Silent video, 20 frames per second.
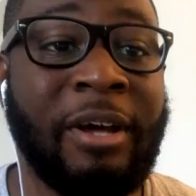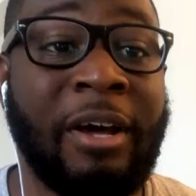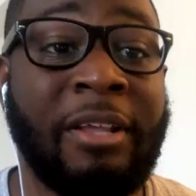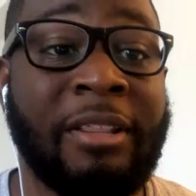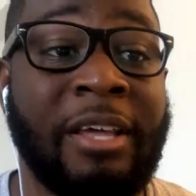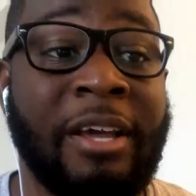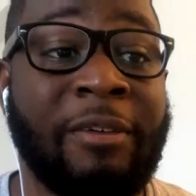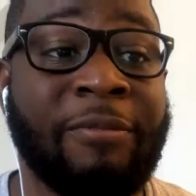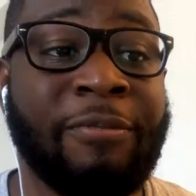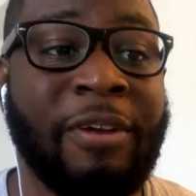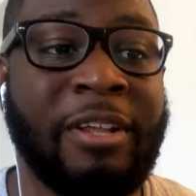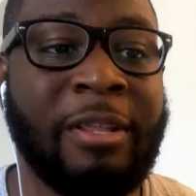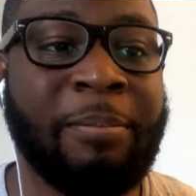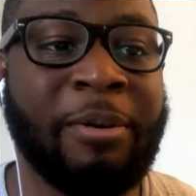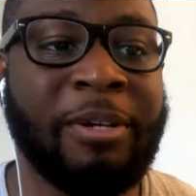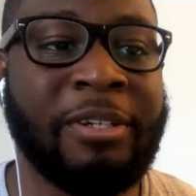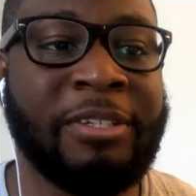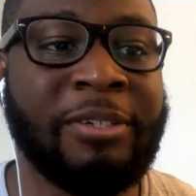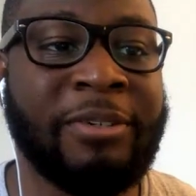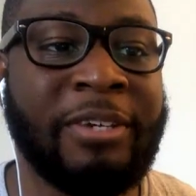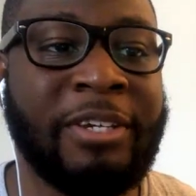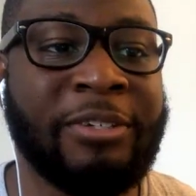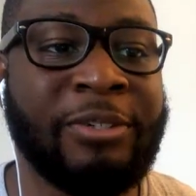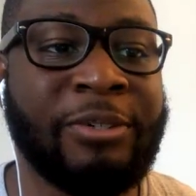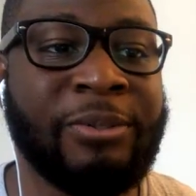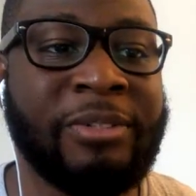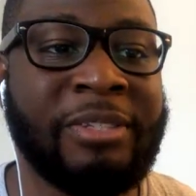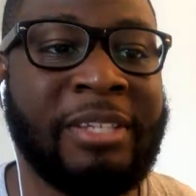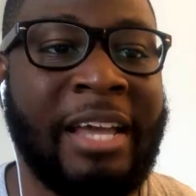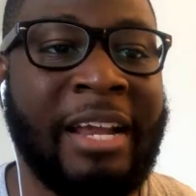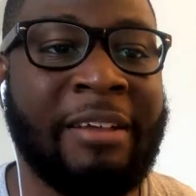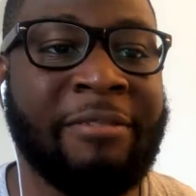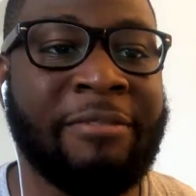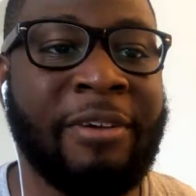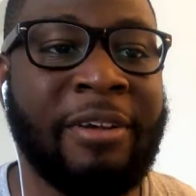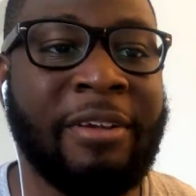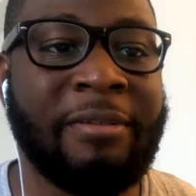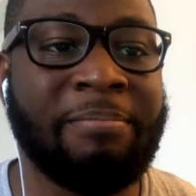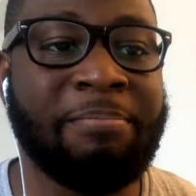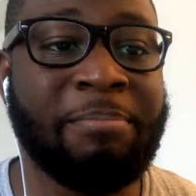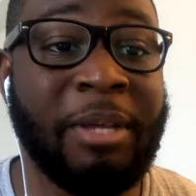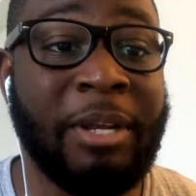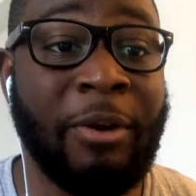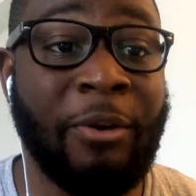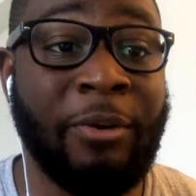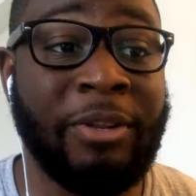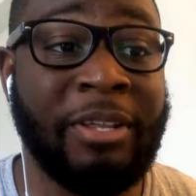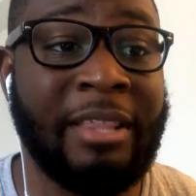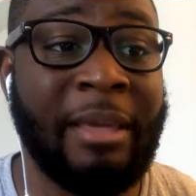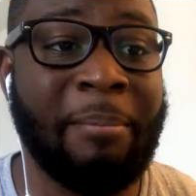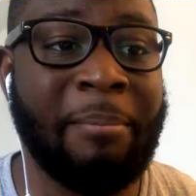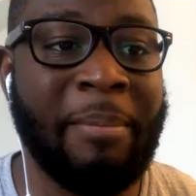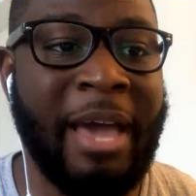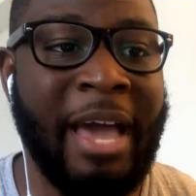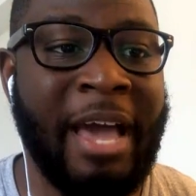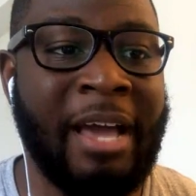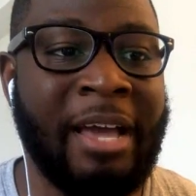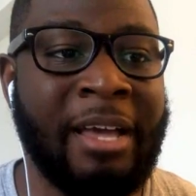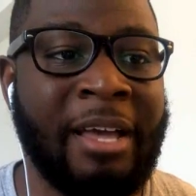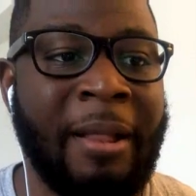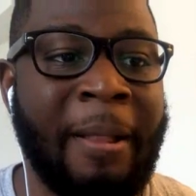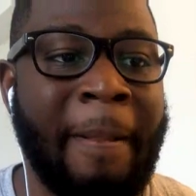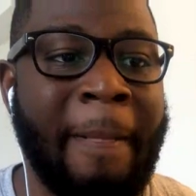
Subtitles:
They confront the personal issues that have been holding them back.